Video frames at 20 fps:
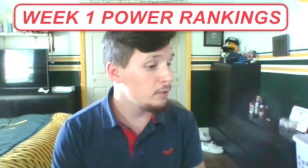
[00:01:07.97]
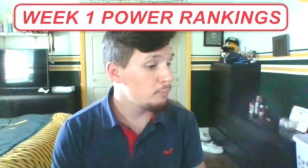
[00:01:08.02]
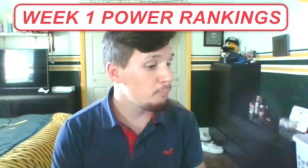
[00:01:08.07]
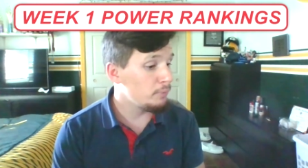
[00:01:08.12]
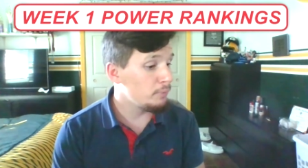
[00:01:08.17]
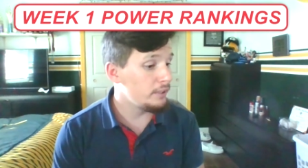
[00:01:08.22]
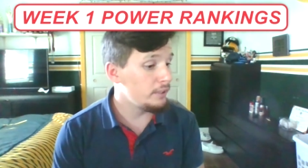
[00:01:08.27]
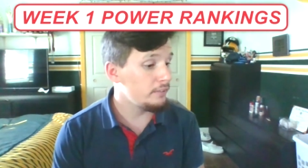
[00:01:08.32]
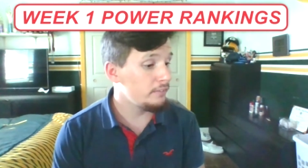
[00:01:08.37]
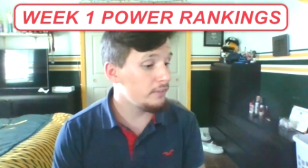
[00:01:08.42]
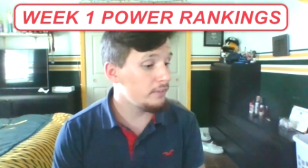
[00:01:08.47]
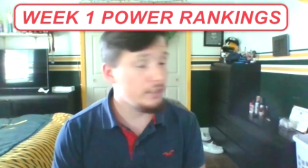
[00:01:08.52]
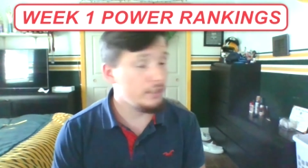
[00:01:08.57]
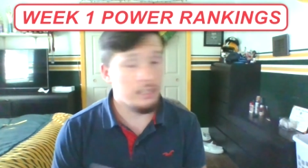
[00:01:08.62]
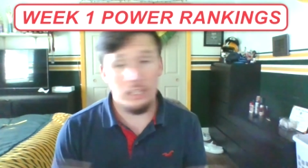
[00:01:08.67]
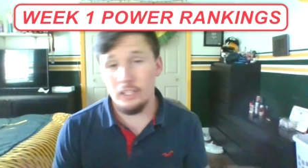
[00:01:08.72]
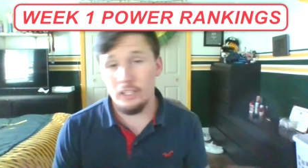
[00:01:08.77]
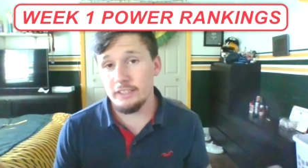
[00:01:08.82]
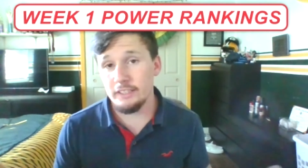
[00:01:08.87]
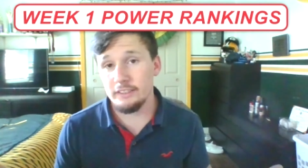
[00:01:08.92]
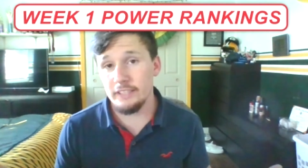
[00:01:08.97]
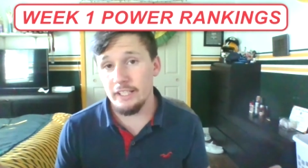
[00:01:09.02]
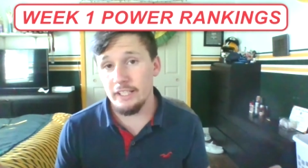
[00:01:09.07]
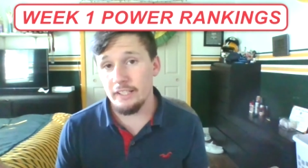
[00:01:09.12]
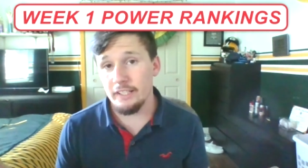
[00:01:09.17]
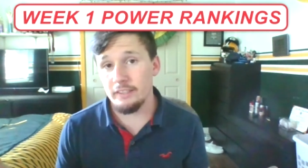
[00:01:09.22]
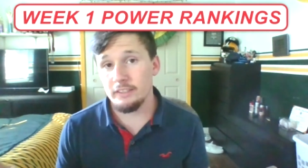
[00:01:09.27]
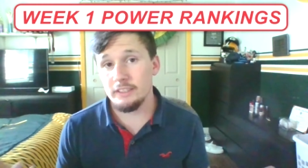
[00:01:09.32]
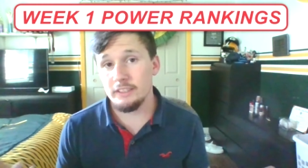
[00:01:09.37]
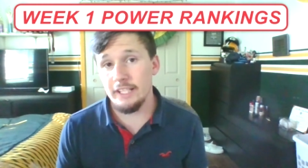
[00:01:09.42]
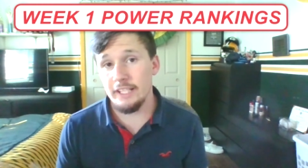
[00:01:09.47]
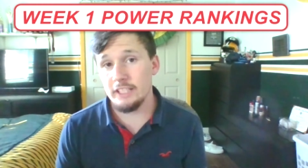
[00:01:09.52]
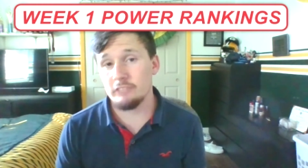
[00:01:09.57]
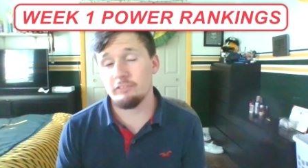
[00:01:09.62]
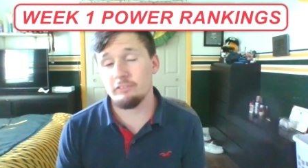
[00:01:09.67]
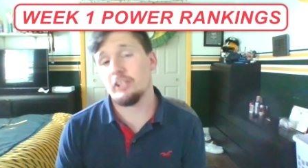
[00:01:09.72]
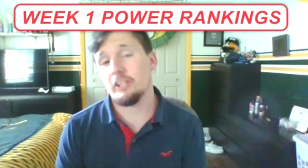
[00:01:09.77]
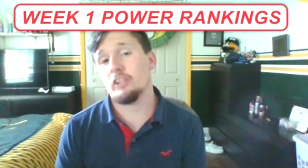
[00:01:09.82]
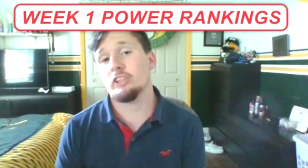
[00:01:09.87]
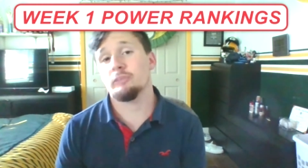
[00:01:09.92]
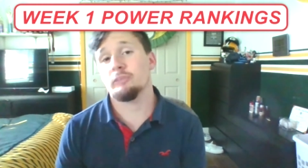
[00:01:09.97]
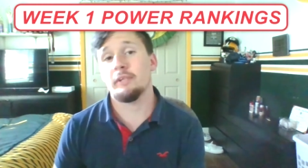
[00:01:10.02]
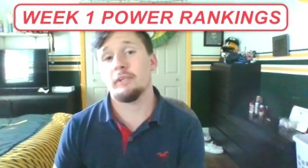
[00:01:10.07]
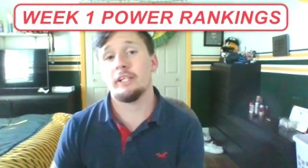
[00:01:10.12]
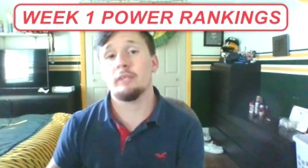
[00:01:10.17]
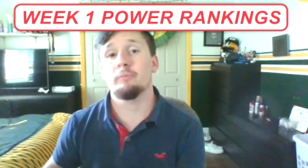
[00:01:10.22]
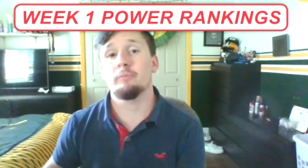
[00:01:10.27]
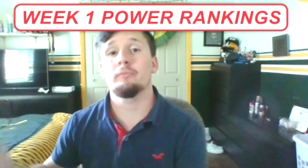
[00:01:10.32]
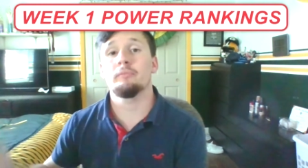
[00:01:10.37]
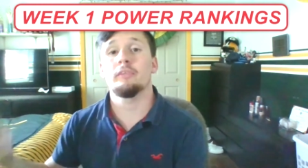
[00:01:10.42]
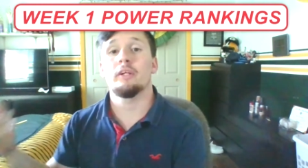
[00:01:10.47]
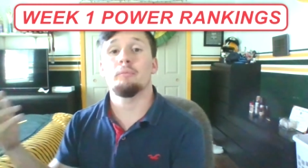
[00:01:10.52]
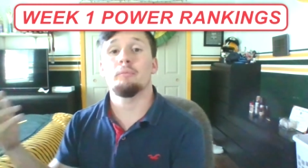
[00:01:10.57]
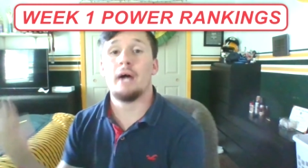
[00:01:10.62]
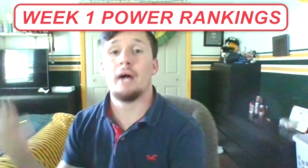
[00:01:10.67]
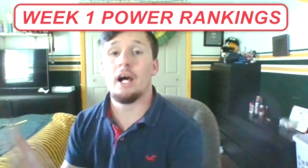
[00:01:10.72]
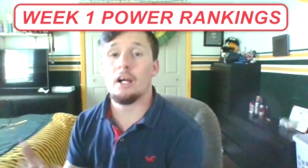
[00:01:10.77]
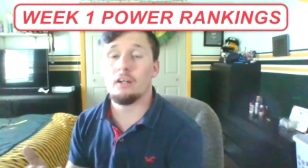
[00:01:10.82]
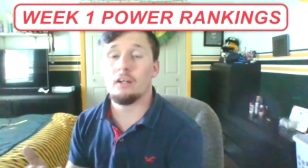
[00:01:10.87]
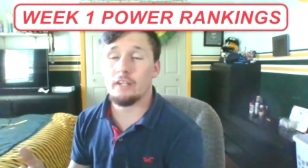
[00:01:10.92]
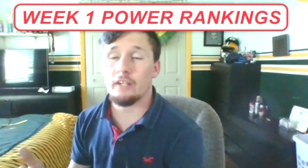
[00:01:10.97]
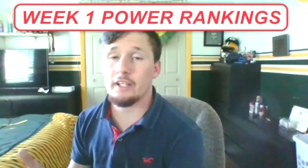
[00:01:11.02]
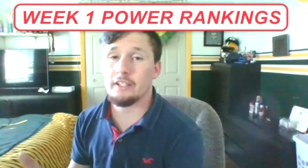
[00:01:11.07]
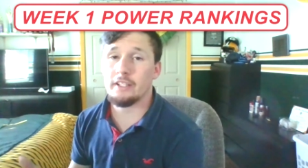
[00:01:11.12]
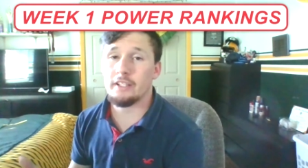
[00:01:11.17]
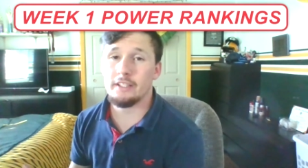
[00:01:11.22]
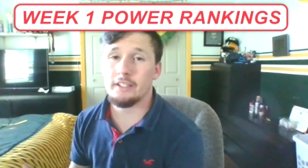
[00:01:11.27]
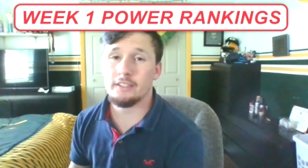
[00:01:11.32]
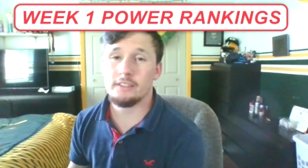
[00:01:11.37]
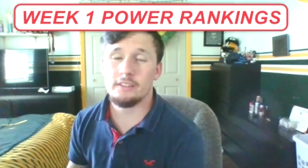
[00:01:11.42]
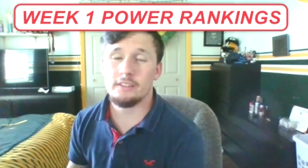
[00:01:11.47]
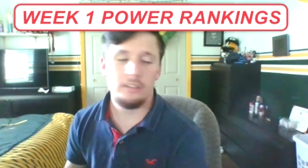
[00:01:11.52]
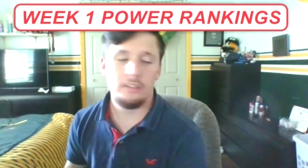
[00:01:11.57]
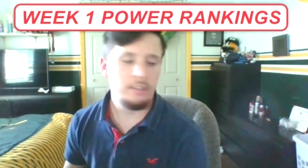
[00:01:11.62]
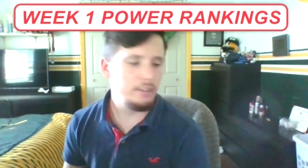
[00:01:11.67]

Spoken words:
But I already said it. Today's video is being the power rankings.